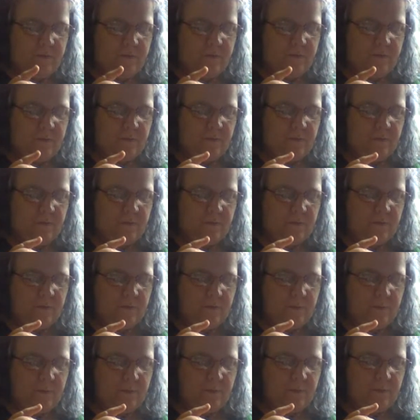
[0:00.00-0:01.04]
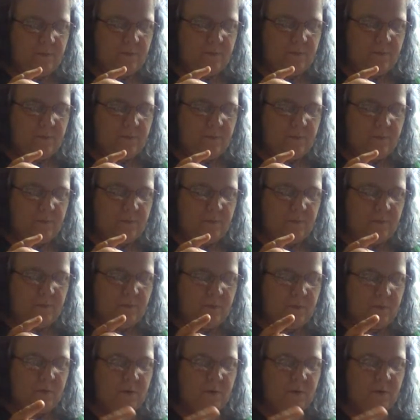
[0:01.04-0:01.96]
(silence)